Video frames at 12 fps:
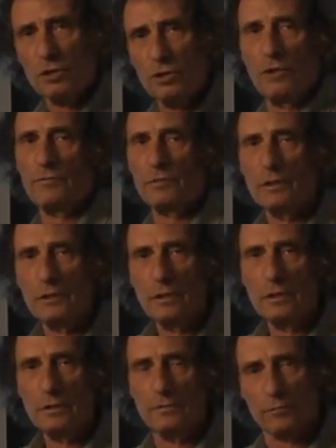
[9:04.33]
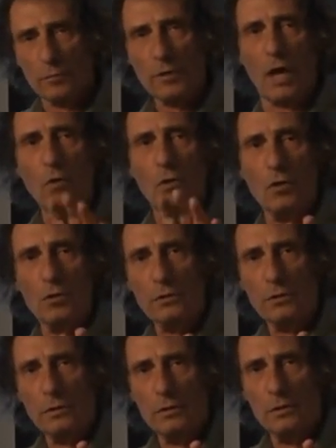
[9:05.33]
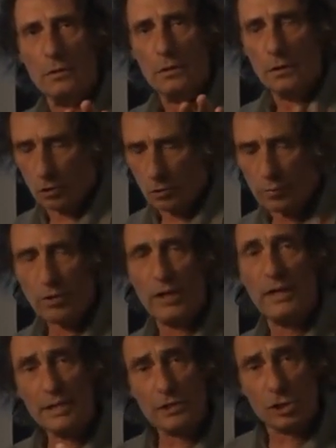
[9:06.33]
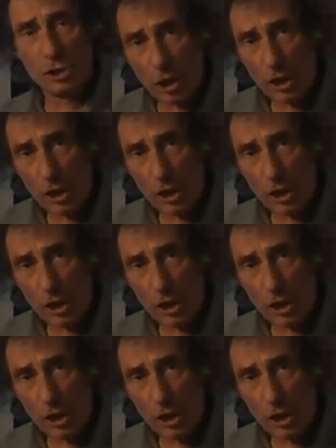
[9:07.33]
image differently. From now on, your brain has